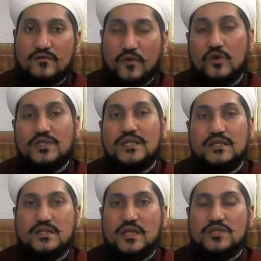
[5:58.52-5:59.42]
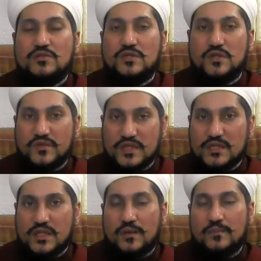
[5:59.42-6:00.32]
14 centuries of
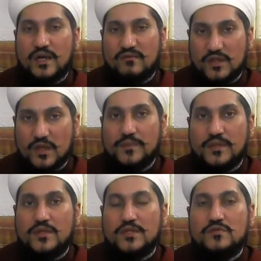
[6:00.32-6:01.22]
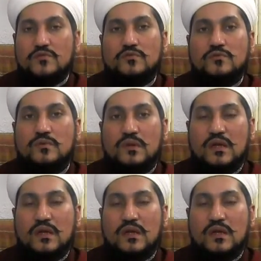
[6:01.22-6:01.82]
Islam have adopted this rule.